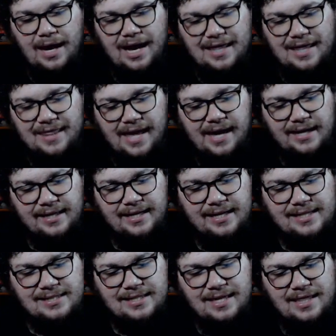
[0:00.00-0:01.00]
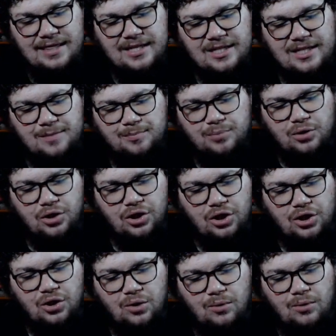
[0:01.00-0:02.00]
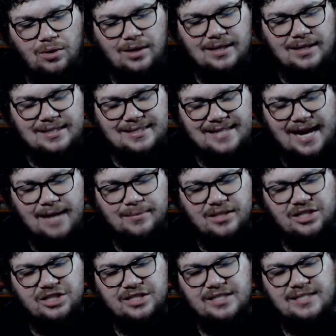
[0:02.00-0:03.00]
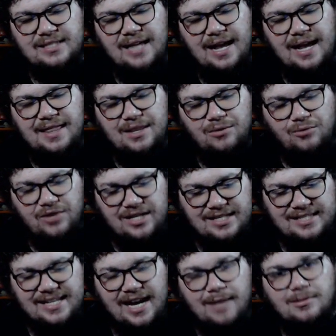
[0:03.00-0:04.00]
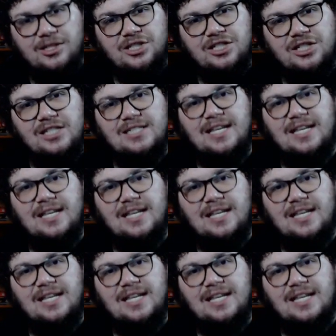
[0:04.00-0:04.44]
And that is, this book establishes and then reestablishes